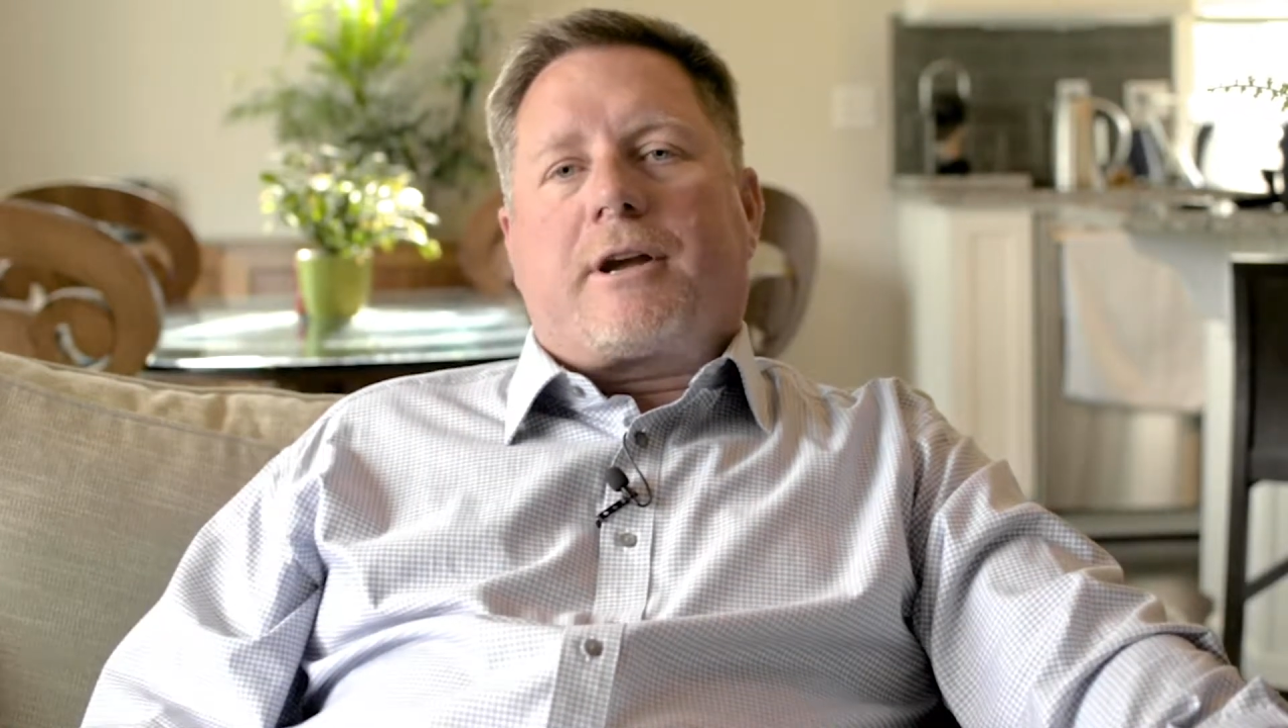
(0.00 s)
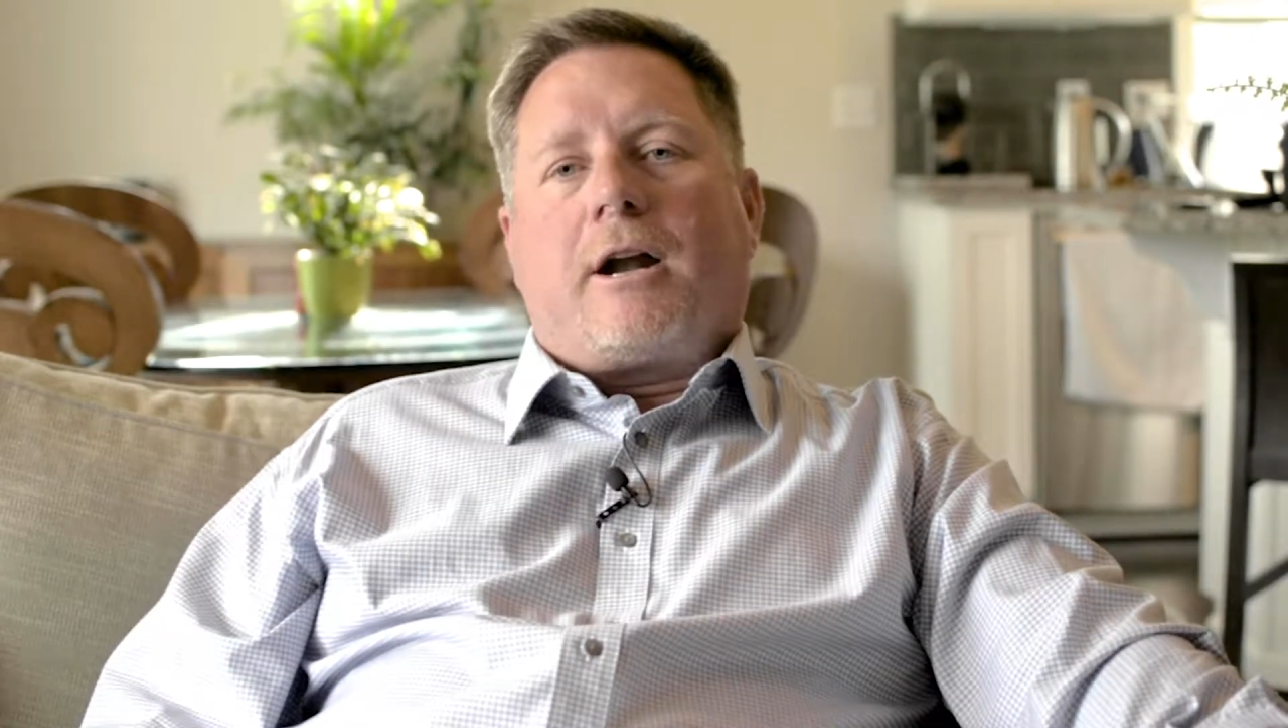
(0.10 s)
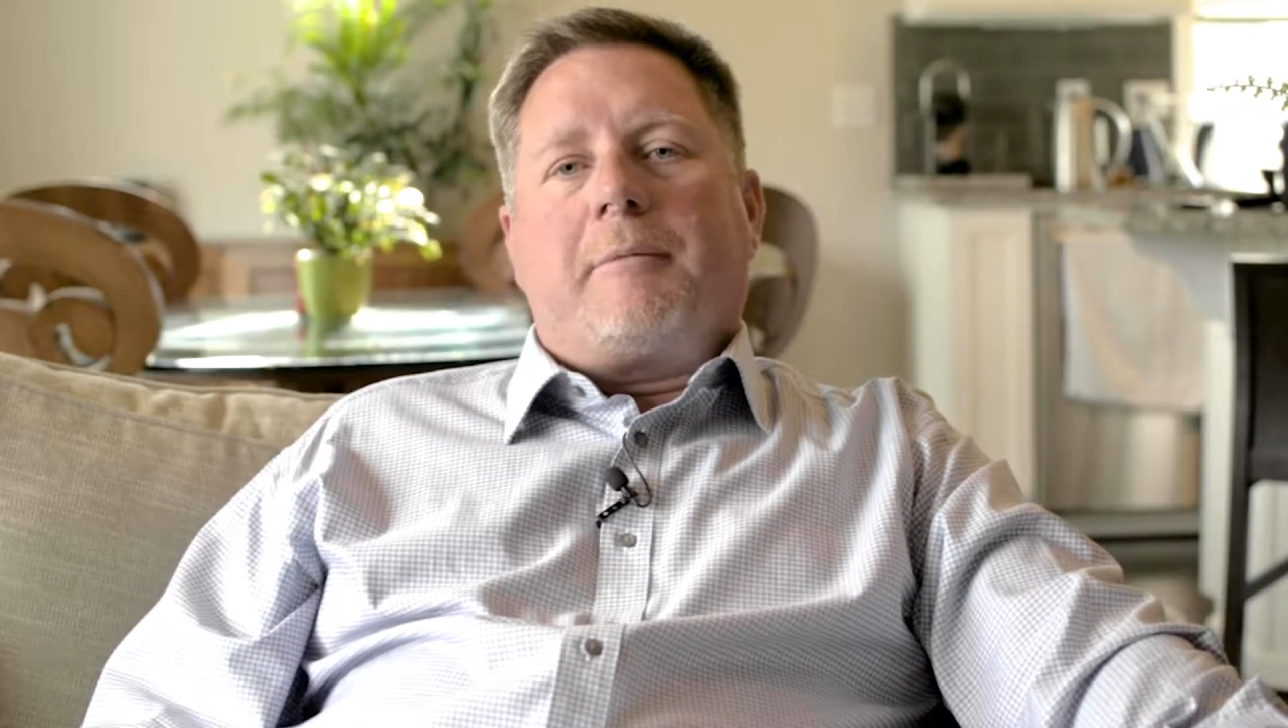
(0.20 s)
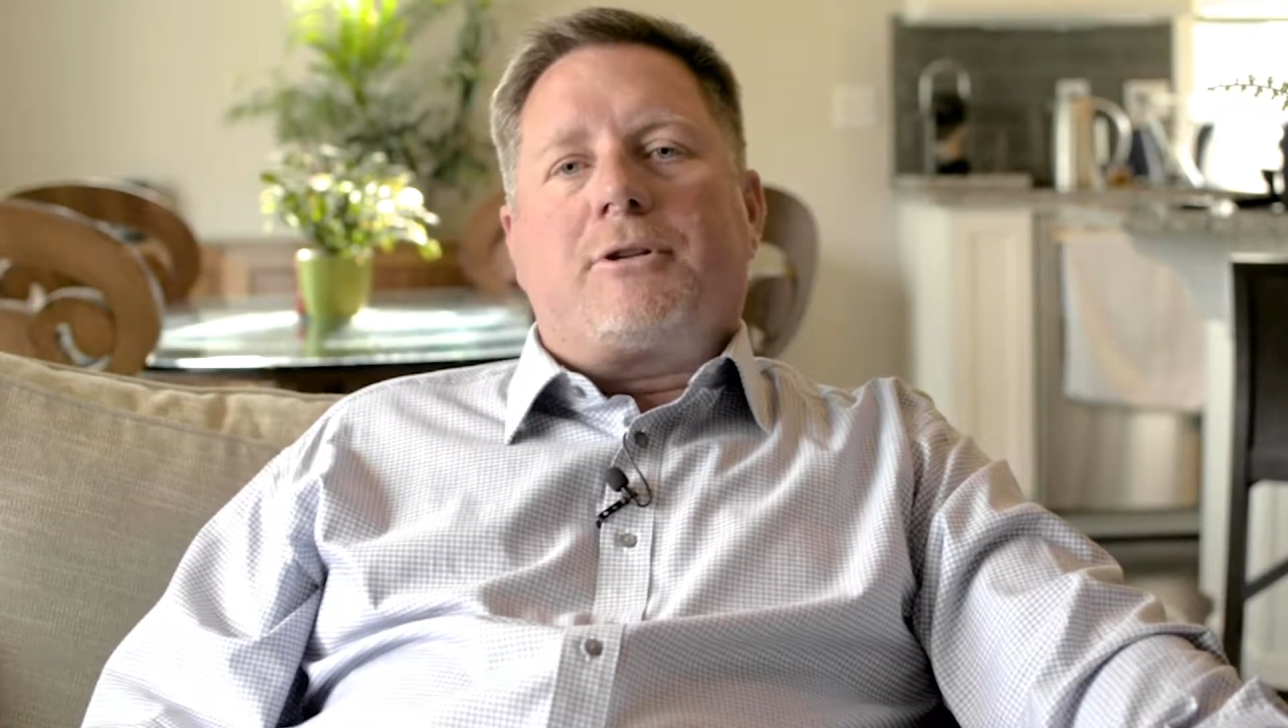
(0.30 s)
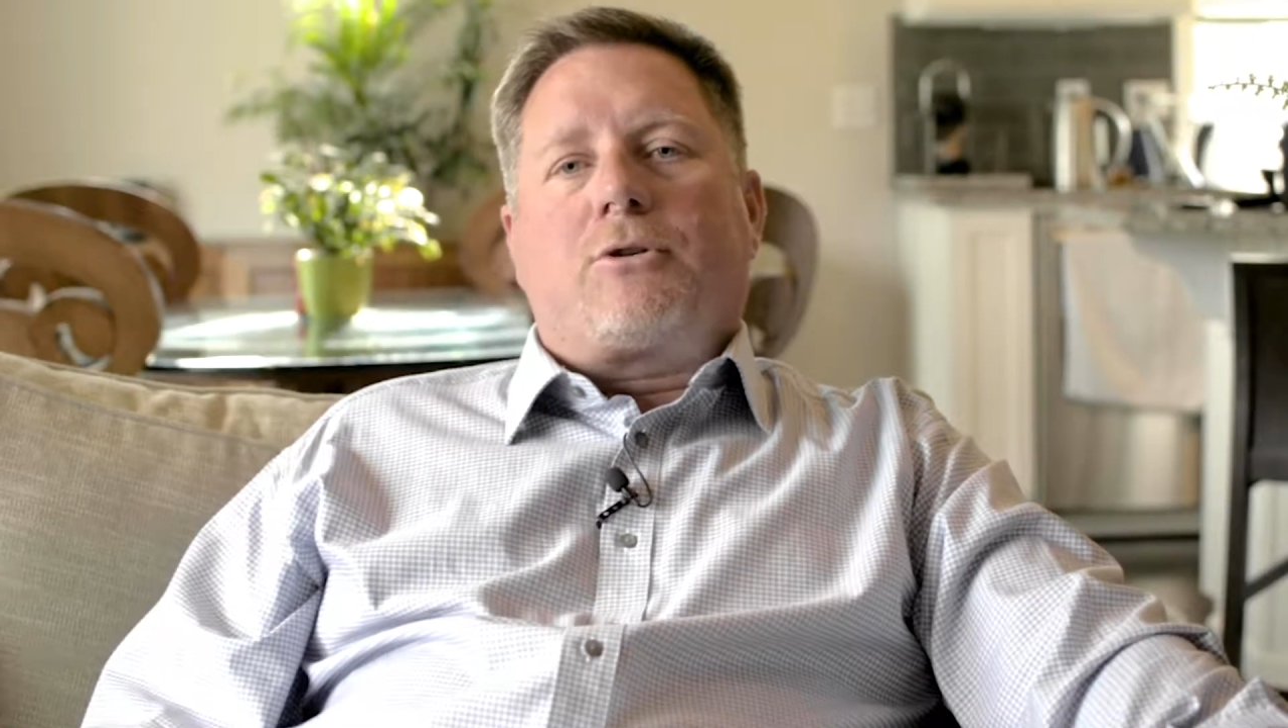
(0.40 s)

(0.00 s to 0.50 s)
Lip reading: economy is